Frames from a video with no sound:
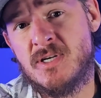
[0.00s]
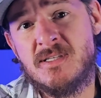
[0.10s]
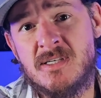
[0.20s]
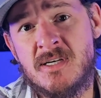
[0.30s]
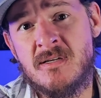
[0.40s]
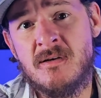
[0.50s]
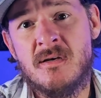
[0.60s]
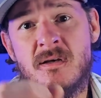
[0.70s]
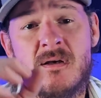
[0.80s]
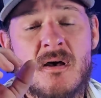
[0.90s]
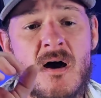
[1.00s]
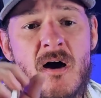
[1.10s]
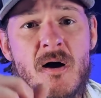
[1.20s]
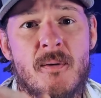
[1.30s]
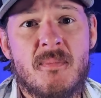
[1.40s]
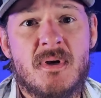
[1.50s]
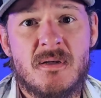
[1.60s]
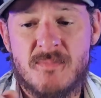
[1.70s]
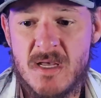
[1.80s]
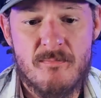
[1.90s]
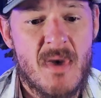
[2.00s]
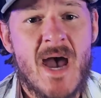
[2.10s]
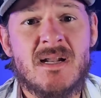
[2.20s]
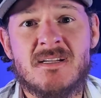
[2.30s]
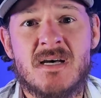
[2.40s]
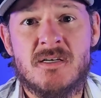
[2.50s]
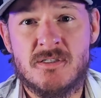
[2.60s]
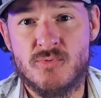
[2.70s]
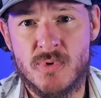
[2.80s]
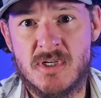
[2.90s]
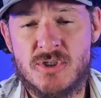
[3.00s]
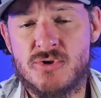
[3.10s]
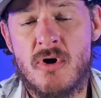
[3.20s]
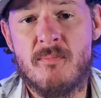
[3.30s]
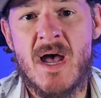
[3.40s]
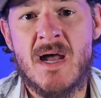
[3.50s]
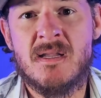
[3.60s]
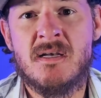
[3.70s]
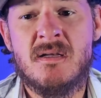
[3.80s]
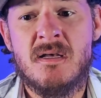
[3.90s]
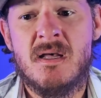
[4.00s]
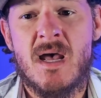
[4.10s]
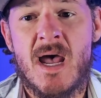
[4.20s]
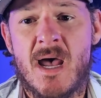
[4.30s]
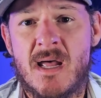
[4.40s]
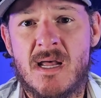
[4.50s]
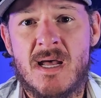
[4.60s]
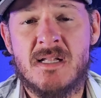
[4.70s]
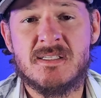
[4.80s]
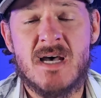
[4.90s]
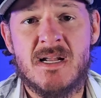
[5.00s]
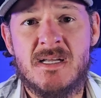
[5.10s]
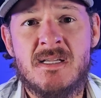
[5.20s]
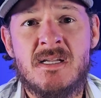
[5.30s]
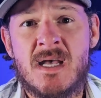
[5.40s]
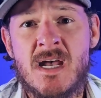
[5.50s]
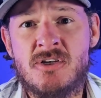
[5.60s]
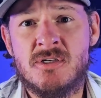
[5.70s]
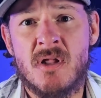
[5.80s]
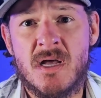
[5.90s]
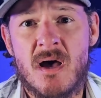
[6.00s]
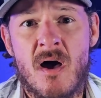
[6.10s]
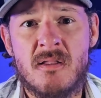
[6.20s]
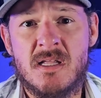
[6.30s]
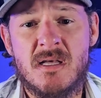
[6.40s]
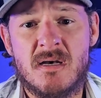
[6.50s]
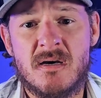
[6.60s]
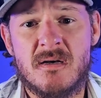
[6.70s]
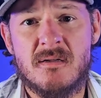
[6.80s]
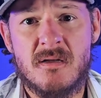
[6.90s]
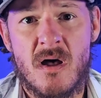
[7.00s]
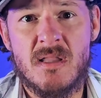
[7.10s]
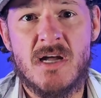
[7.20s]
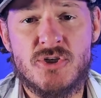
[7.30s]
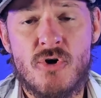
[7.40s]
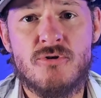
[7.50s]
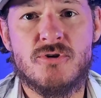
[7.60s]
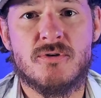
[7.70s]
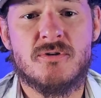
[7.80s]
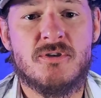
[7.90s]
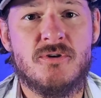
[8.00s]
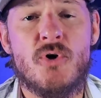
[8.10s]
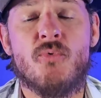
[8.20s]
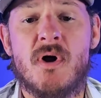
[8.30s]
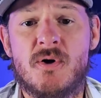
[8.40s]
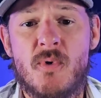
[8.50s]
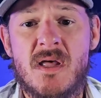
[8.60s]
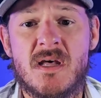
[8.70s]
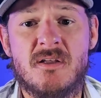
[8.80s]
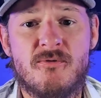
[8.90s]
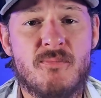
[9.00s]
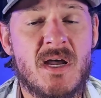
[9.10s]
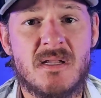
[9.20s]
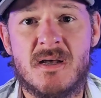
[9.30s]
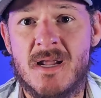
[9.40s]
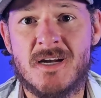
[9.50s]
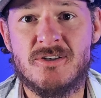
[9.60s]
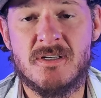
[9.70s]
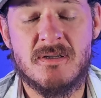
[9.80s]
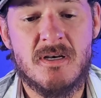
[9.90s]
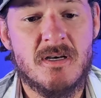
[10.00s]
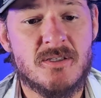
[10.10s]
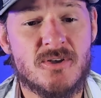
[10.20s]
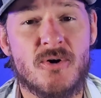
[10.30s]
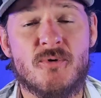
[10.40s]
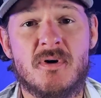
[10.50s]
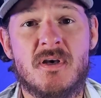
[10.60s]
it's in. It magnetizes, really strong magnet, and it's got an indication light on that charger, so you know right away that you've made connection. So